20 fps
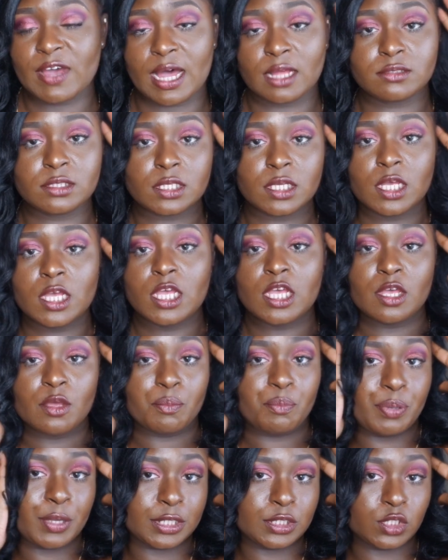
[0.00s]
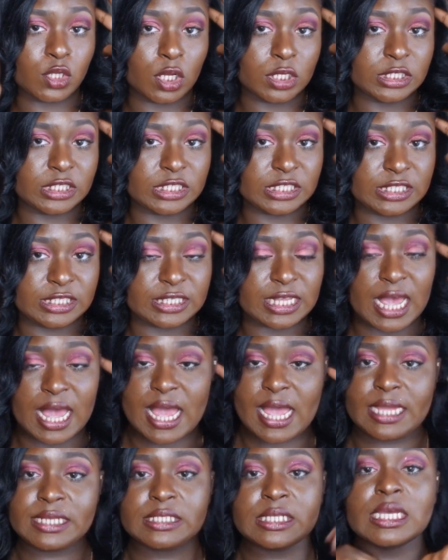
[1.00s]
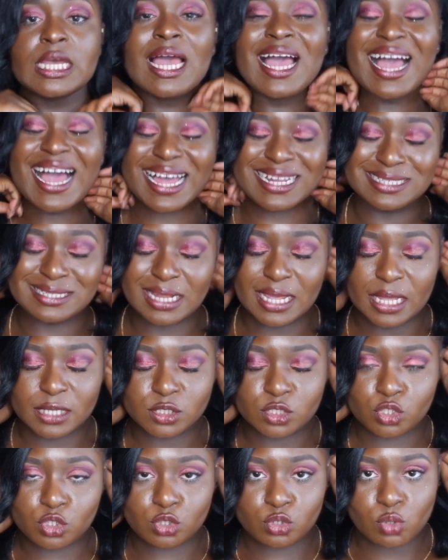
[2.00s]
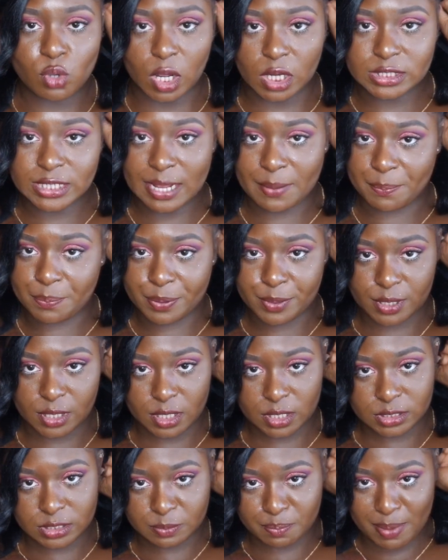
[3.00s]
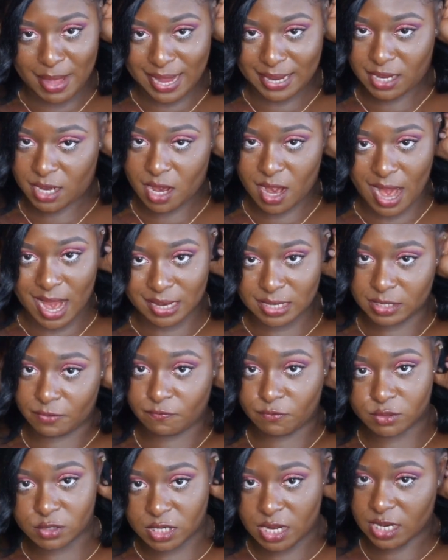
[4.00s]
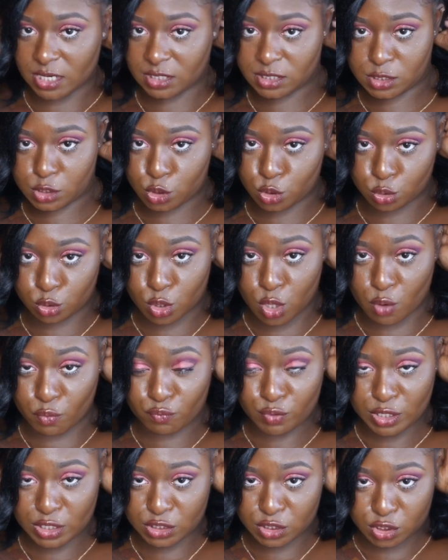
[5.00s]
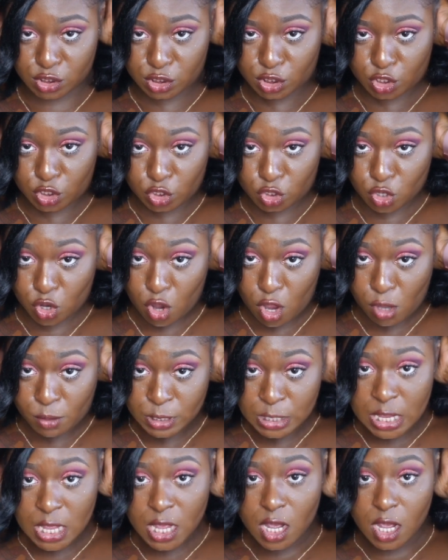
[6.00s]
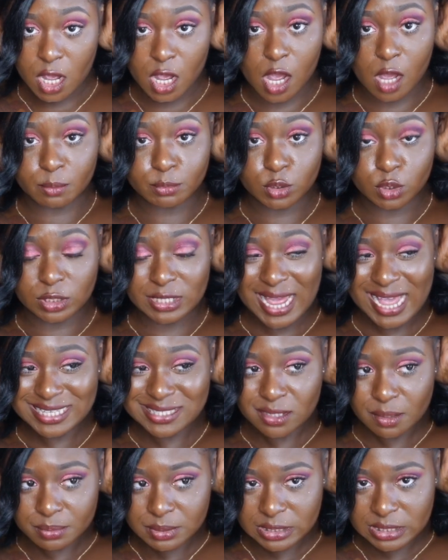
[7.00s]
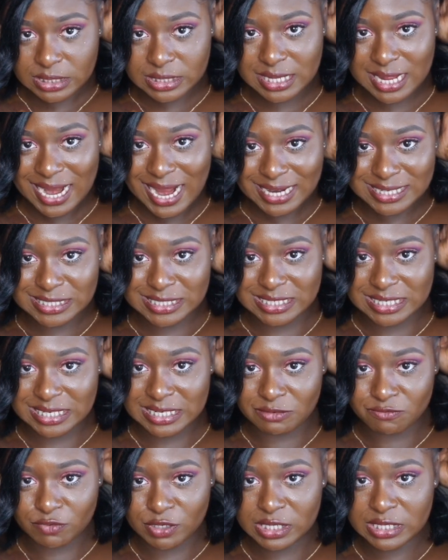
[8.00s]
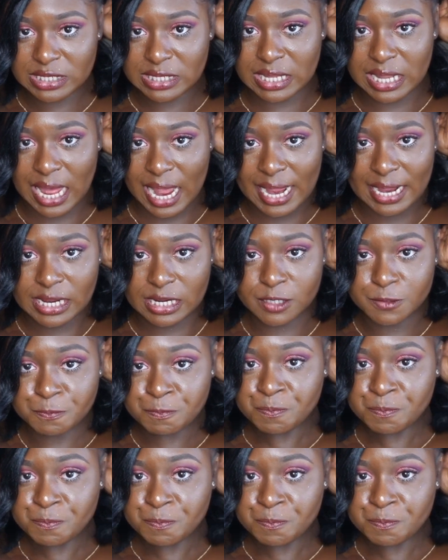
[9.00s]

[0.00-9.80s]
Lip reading: out pinned on this side, and then two other pins back here. And even then, it's still not really secure. So that's something that I didn't really like.